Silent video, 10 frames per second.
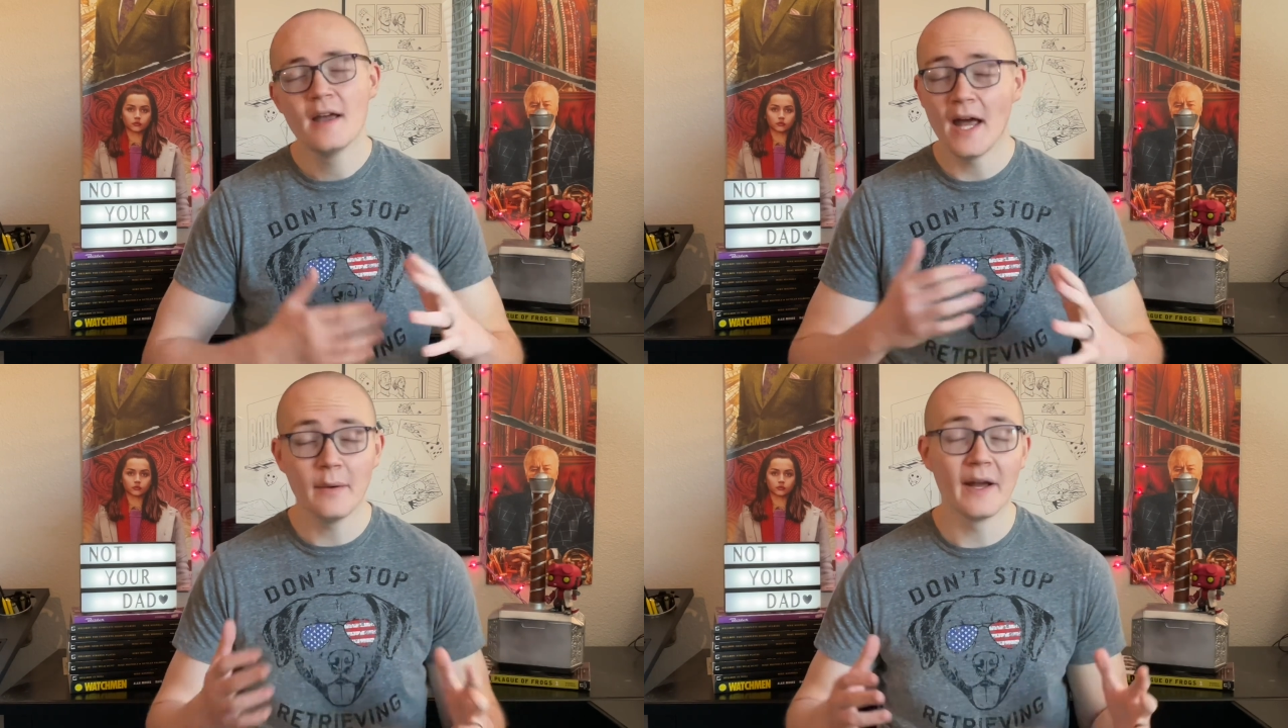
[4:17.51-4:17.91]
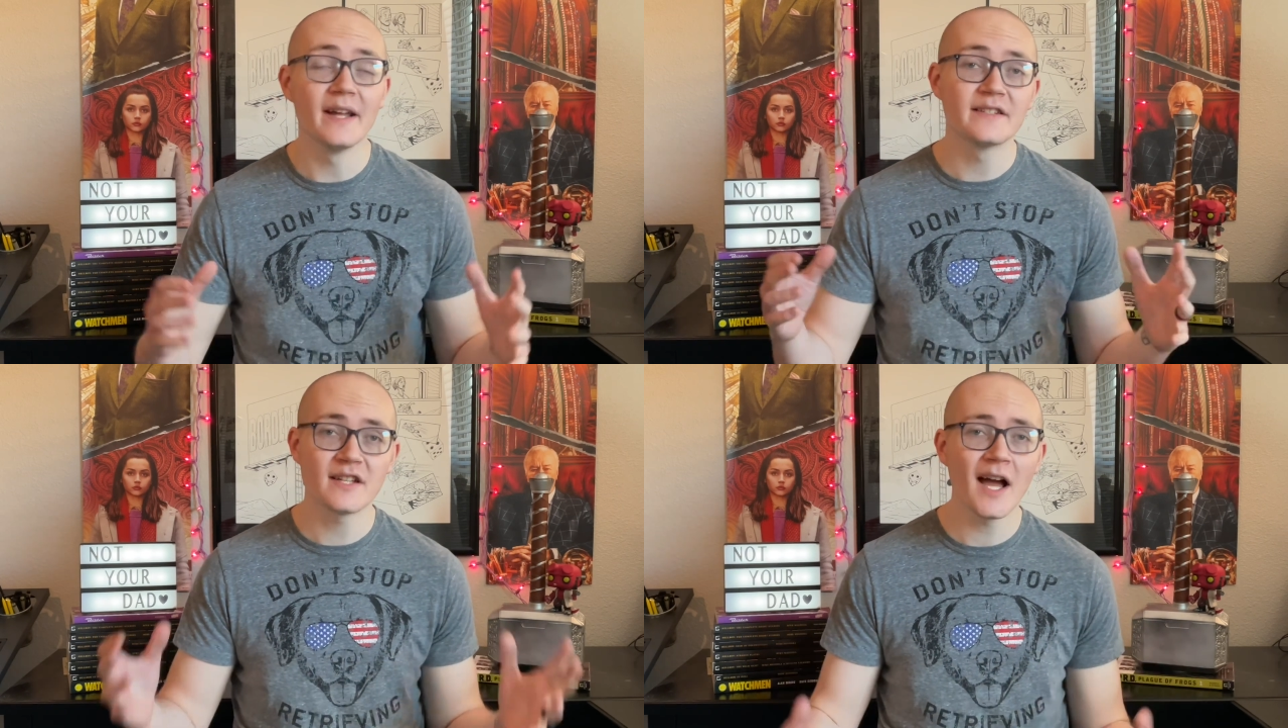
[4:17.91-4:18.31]
Anyway,
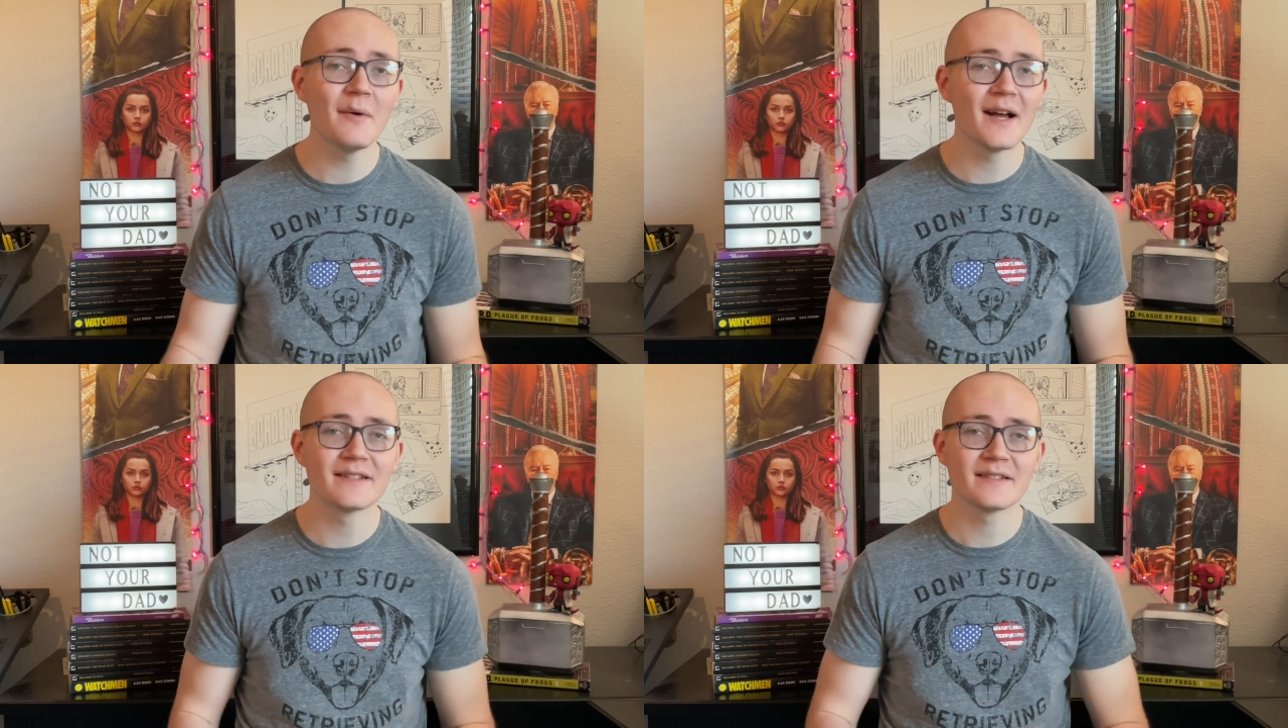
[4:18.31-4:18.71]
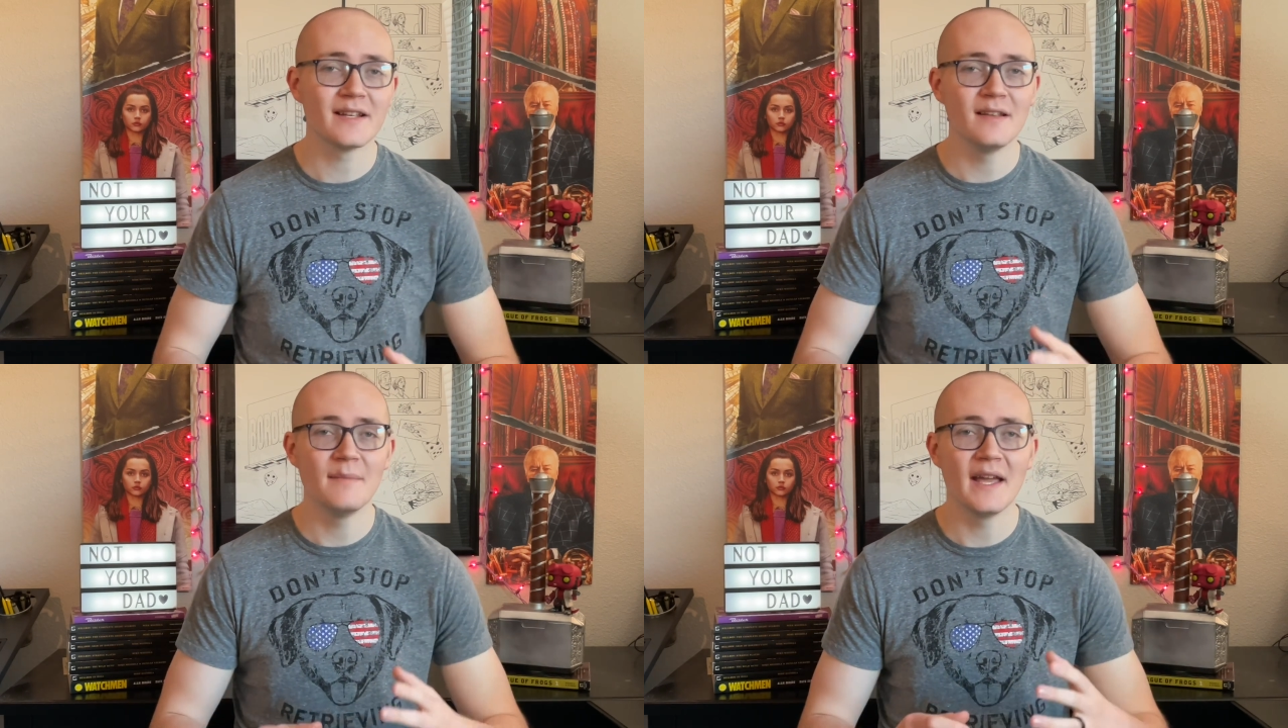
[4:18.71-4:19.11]
it's Ty West.
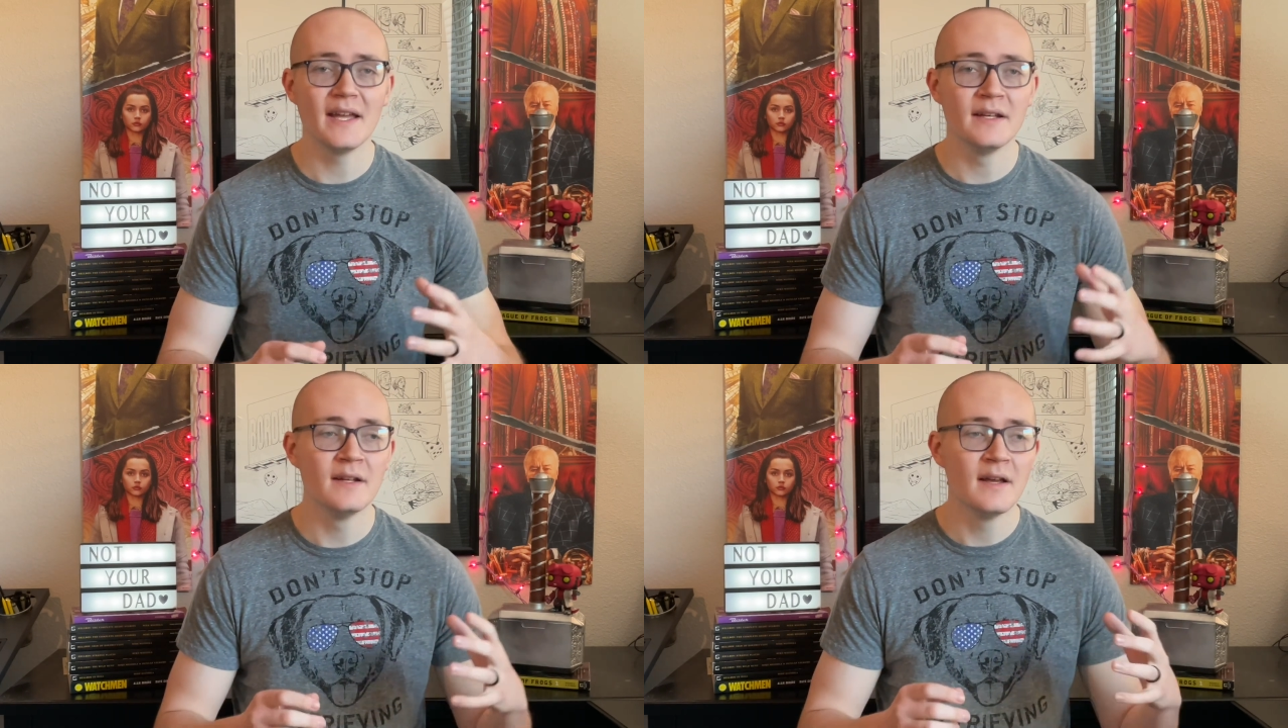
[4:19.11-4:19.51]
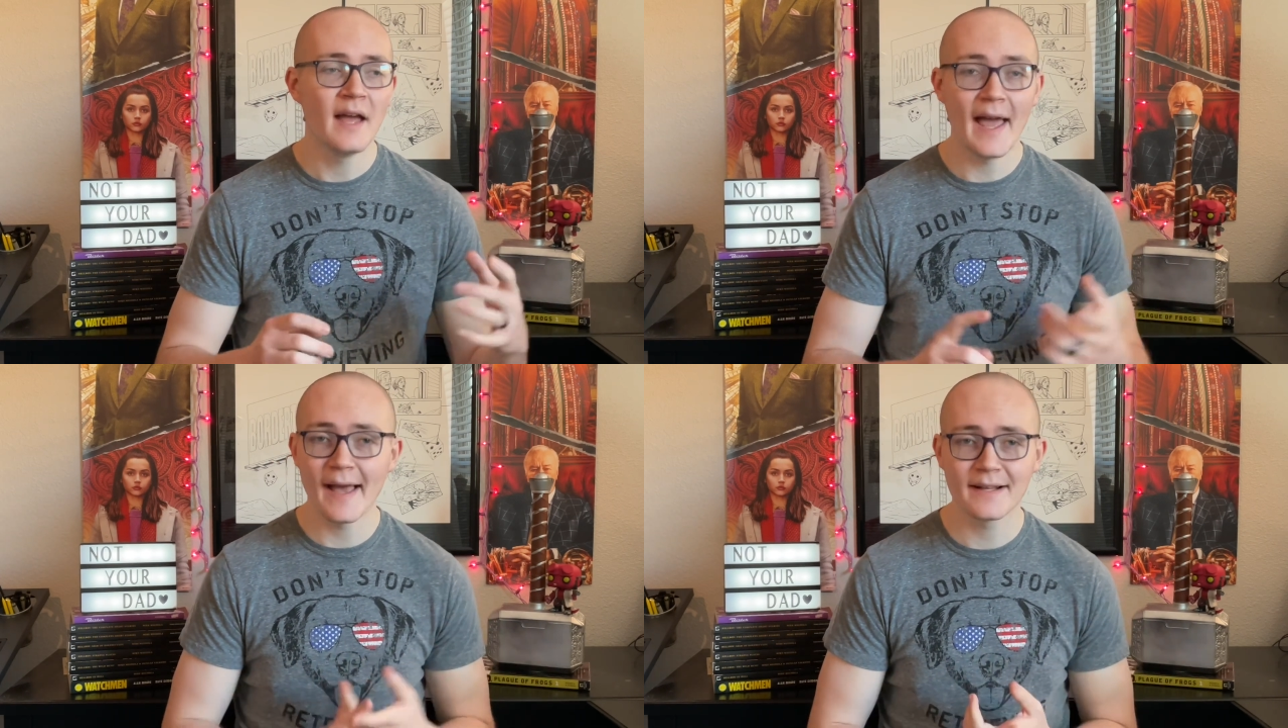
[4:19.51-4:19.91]
He made
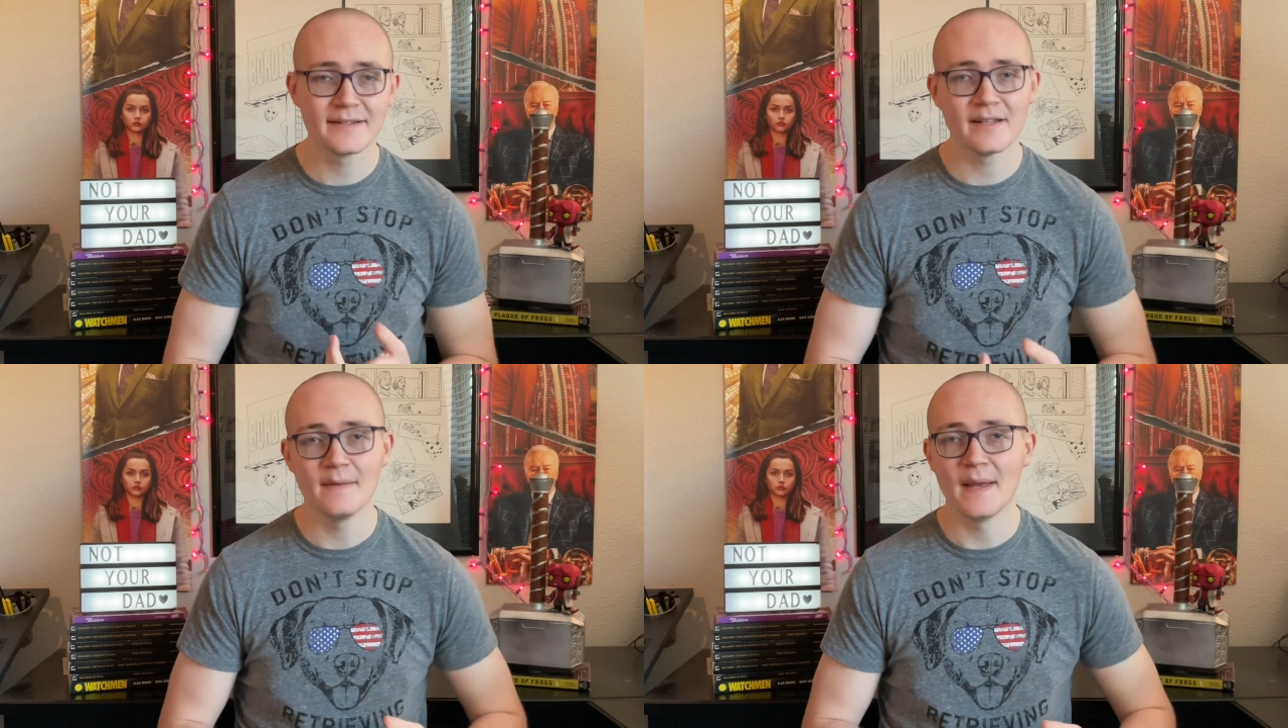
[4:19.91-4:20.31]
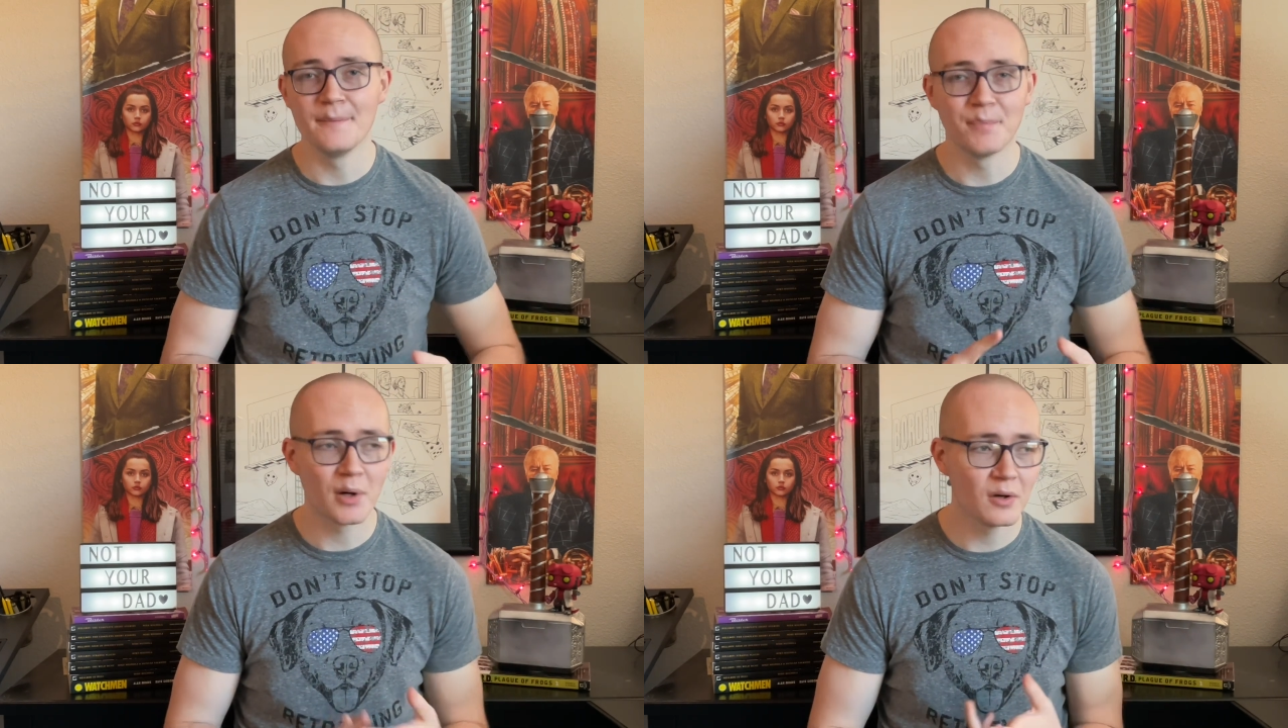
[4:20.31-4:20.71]
X, he
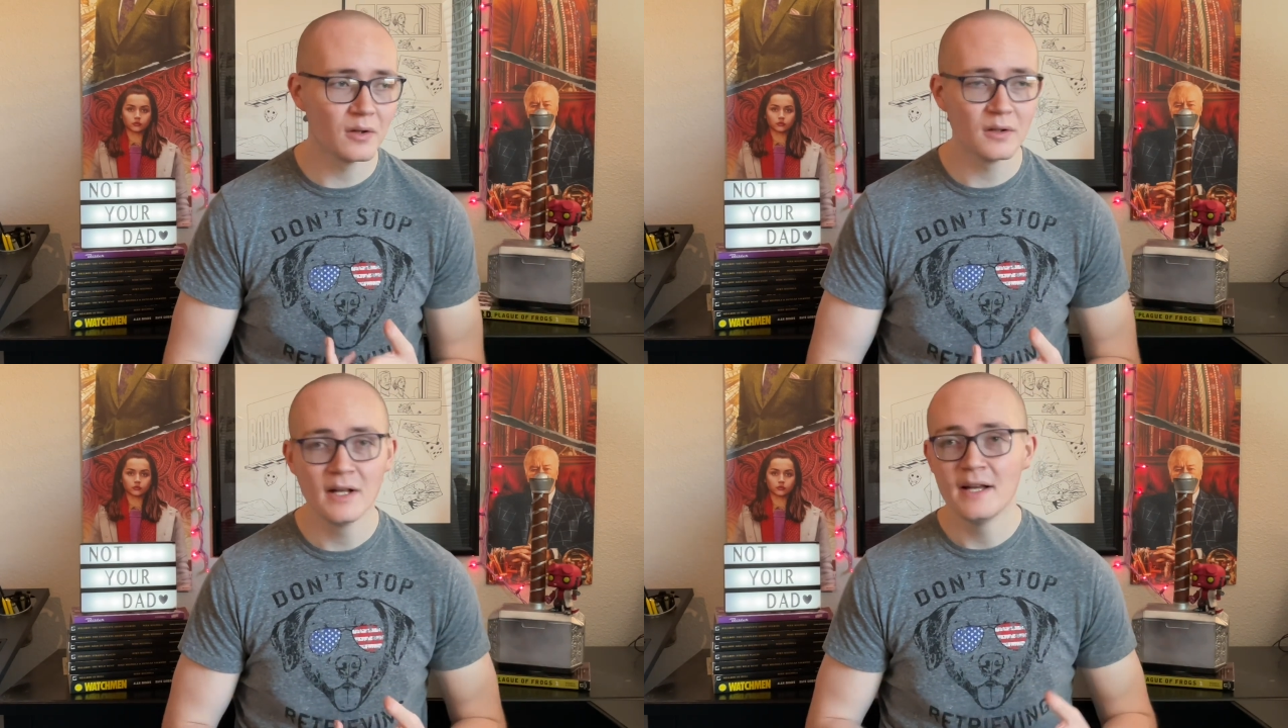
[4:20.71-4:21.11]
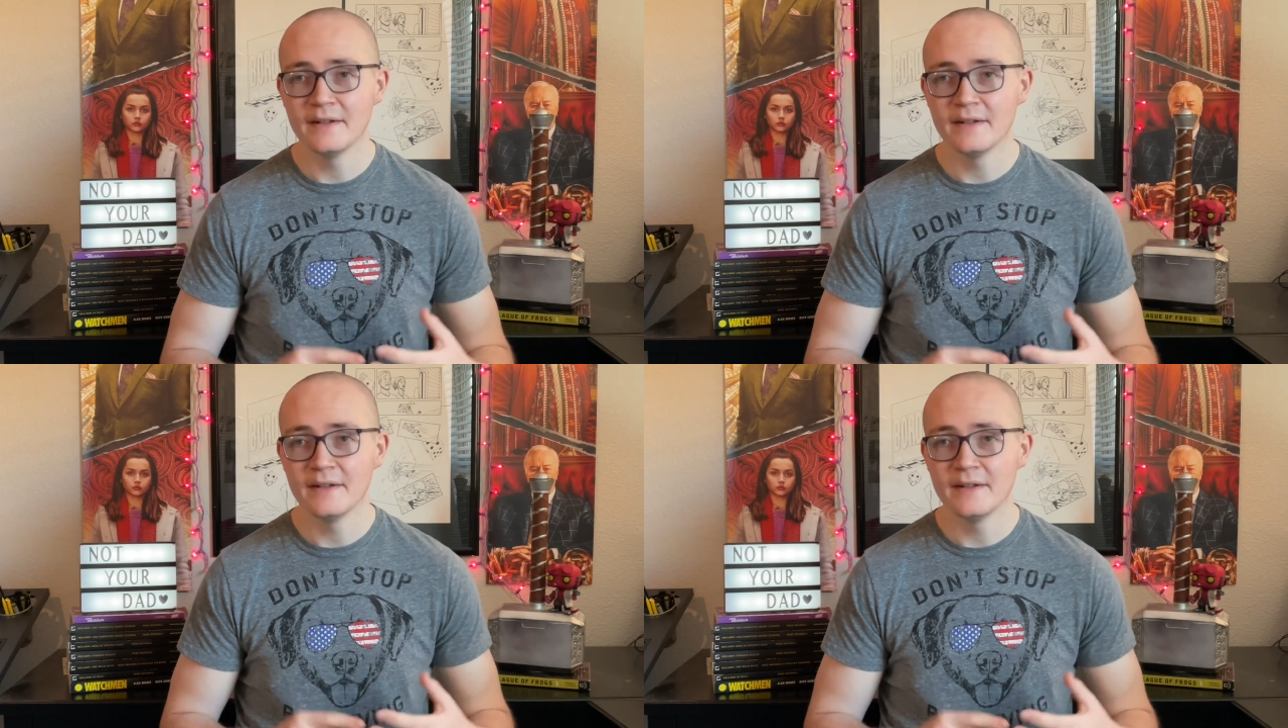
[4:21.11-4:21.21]
made Pearl.